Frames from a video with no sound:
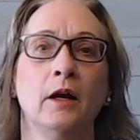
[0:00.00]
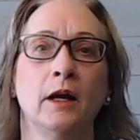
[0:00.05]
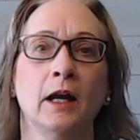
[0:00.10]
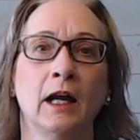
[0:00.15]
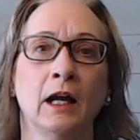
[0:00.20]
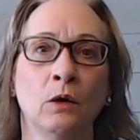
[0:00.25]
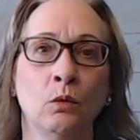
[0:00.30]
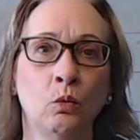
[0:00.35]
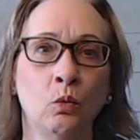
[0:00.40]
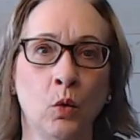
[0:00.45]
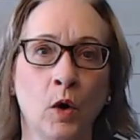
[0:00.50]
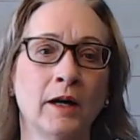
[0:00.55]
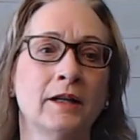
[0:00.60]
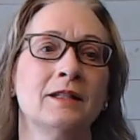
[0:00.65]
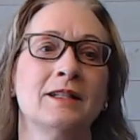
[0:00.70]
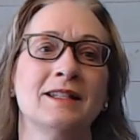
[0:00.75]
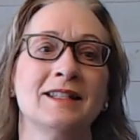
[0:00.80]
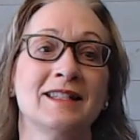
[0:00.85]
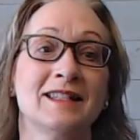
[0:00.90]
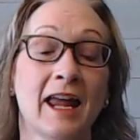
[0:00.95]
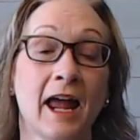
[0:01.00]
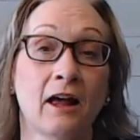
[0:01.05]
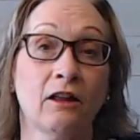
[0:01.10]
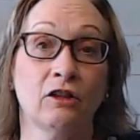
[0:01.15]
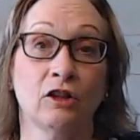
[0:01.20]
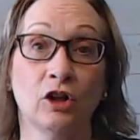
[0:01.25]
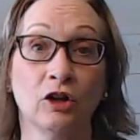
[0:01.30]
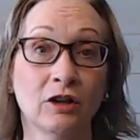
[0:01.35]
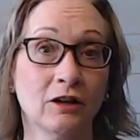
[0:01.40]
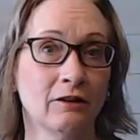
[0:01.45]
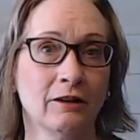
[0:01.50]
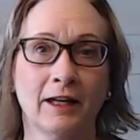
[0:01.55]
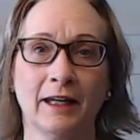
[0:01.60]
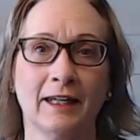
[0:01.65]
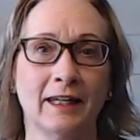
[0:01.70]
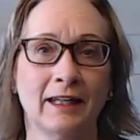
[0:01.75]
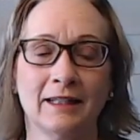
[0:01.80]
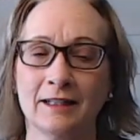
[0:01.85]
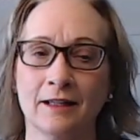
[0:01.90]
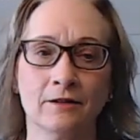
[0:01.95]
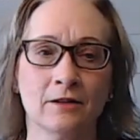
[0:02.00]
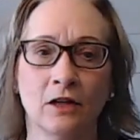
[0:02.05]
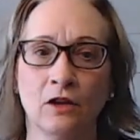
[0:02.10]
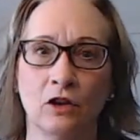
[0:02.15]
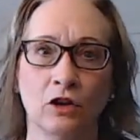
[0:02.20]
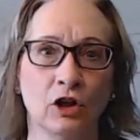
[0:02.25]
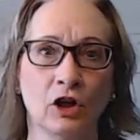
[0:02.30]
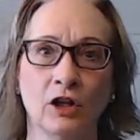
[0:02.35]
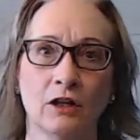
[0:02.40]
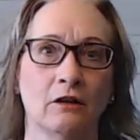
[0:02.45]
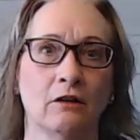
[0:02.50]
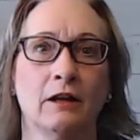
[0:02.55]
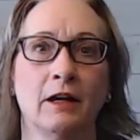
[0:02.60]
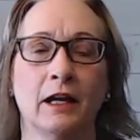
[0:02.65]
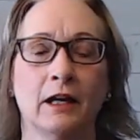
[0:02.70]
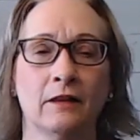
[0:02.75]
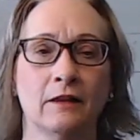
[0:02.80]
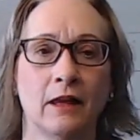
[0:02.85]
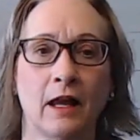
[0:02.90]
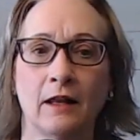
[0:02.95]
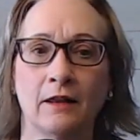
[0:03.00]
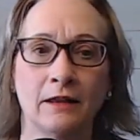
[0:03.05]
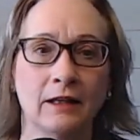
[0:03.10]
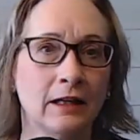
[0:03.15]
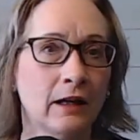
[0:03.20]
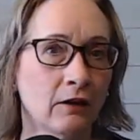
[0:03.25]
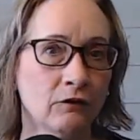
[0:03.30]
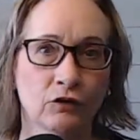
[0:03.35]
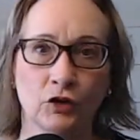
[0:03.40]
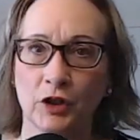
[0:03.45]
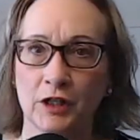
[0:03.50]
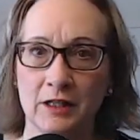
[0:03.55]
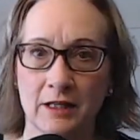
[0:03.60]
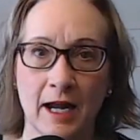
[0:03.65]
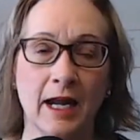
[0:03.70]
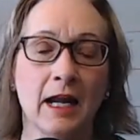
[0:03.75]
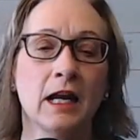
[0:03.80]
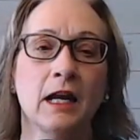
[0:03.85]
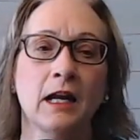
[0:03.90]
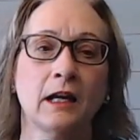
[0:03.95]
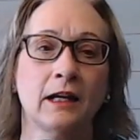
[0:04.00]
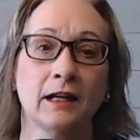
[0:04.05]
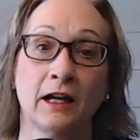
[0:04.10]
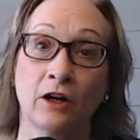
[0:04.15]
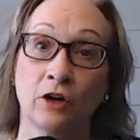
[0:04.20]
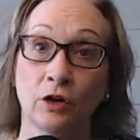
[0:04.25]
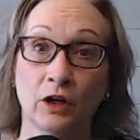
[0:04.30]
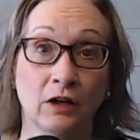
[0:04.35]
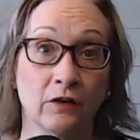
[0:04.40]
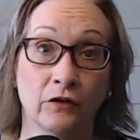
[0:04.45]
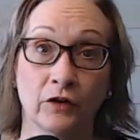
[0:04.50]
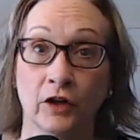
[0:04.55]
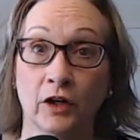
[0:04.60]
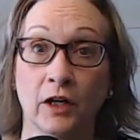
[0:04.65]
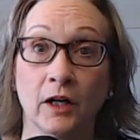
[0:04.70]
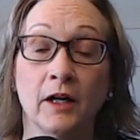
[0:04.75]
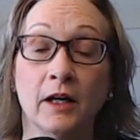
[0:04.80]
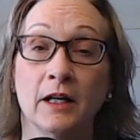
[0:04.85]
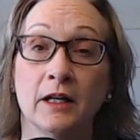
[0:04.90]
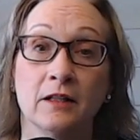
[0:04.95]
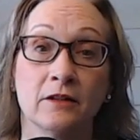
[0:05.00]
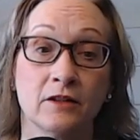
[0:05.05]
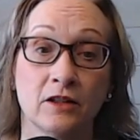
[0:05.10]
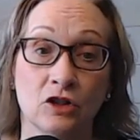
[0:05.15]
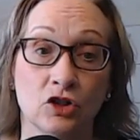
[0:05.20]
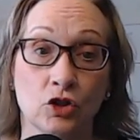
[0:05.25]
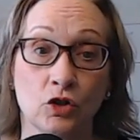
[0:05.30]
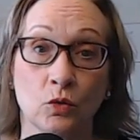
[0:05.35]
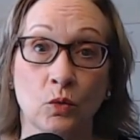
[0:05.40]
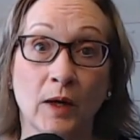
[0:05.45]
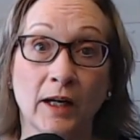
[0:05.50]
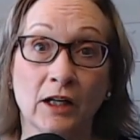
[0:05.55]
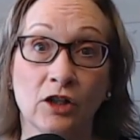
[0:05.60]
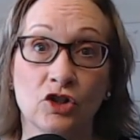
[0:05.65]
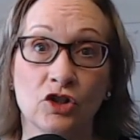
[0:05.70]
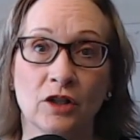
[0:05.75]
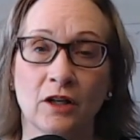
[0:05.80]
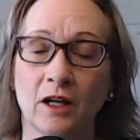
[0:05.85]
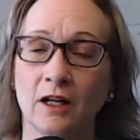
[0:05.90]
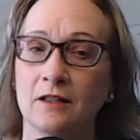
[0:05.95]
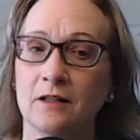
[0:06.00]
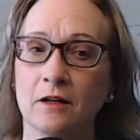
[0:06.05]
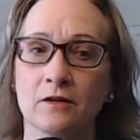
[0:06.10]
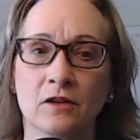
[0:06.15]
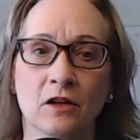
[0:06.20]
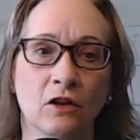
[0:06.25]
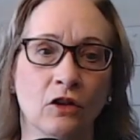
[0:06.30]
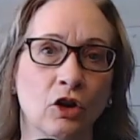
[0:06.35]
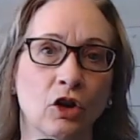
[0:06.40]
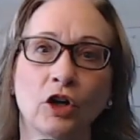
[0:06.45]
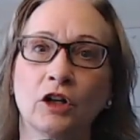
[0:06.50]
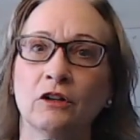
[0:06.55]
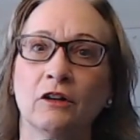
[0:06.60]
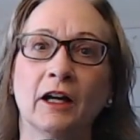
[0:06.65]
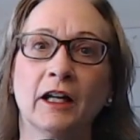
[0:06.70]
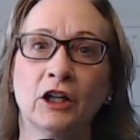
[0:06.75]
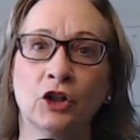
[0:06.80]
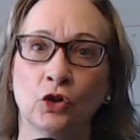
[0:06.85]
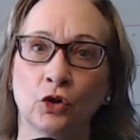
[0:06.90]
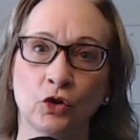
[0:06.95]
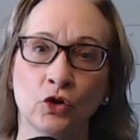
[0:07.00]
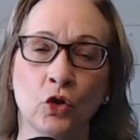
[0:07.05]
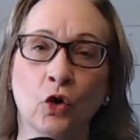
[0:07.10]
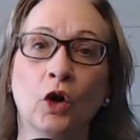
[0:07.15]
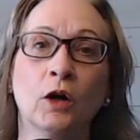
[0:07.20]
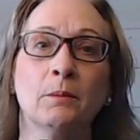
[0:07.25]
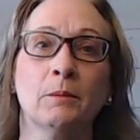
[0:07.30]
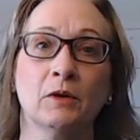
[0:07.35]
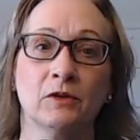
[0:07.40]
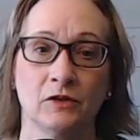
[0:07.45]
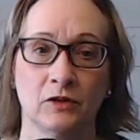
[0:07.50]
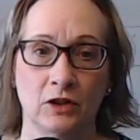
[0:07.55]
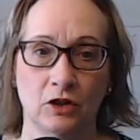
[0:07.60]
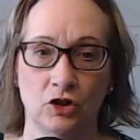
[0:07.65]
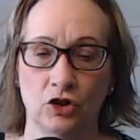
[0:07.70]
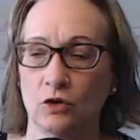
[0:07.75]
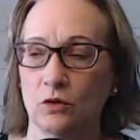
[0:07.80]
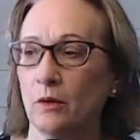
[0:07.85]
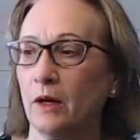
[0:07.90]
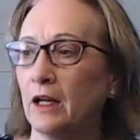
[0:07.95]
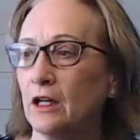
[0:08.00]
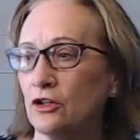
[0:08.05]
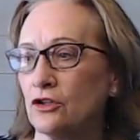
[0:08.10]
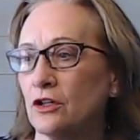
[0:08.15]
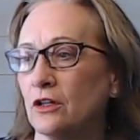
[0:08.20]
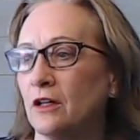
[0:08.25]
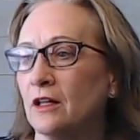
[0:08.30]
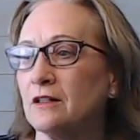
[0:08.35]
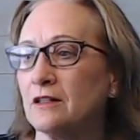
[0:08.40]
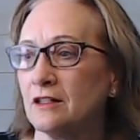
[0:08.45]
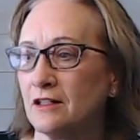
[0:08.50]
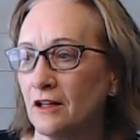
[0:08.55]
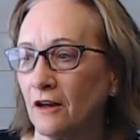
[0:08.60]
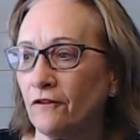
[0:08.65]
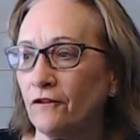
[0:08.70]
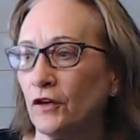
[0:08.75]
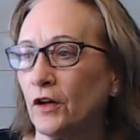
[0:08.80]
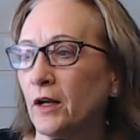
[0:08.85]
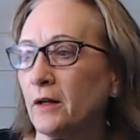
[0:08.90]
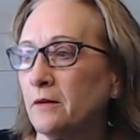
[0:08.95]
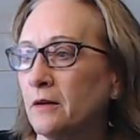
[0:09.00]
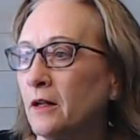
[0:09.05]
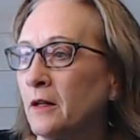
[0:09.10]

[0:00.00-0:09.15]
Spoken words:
And what does that look like? It doesn't look like the everyday caregiver situation. It doesn't look like your normal situation. It's different.